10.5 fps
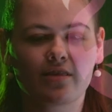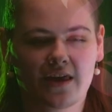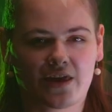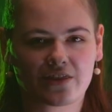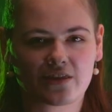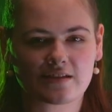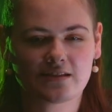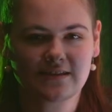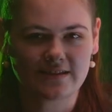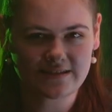length is
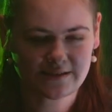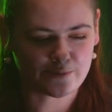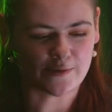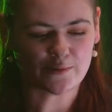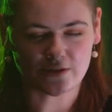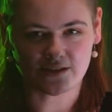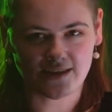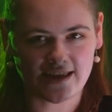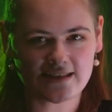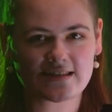the distance between the
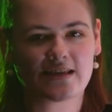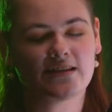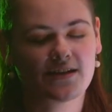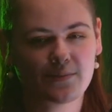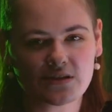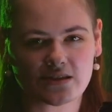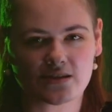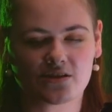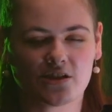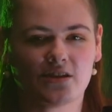lens and the image
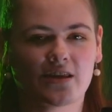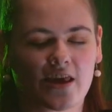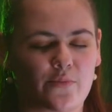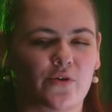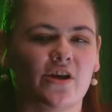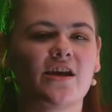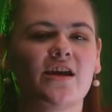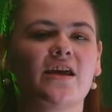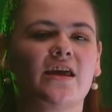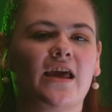sensor in the camera,
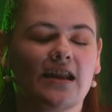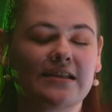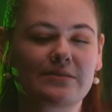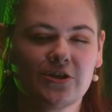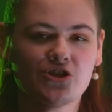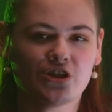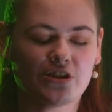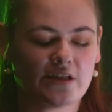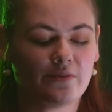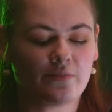and it's measured
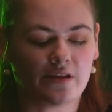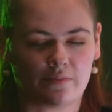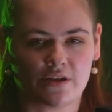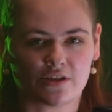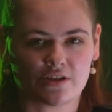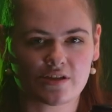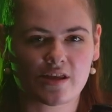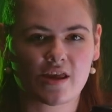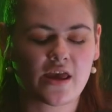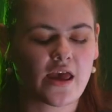in millimeters.
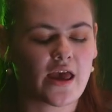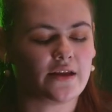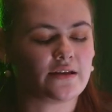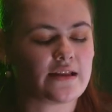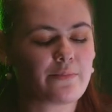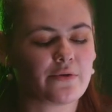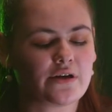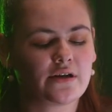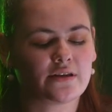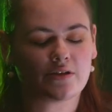And the
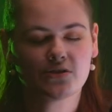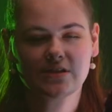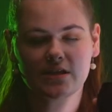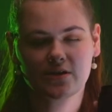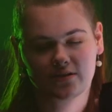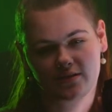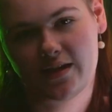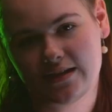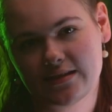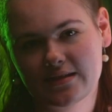number that you see on the
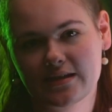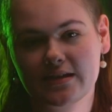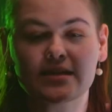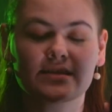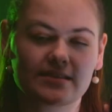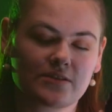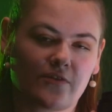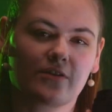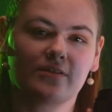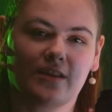lens is its
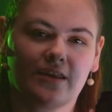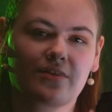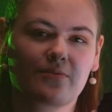focal length.